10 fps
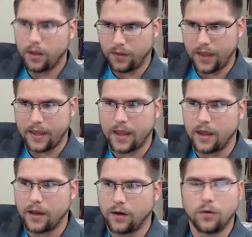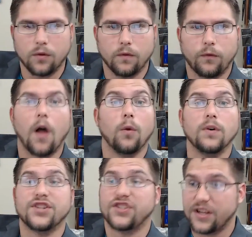They can
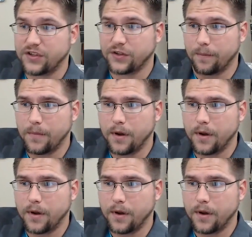follow a system